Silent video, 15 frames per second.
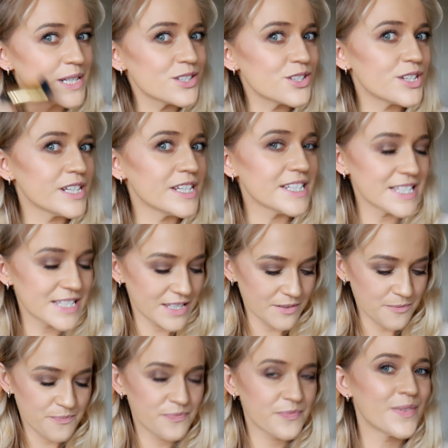cheeks,
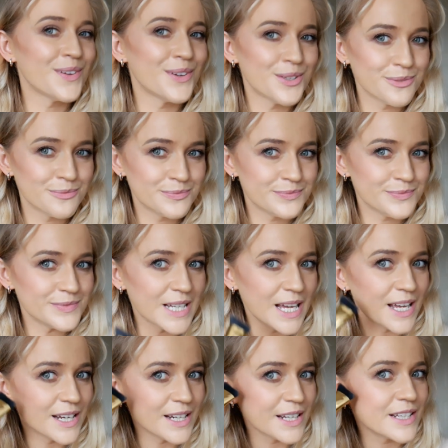
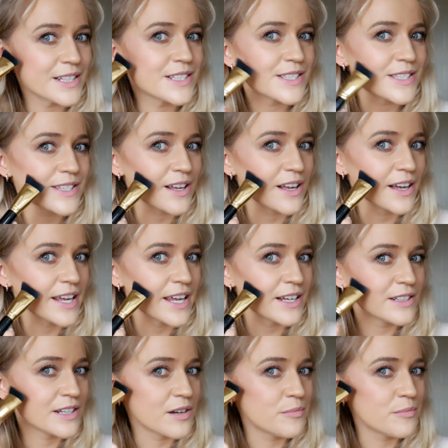and it is again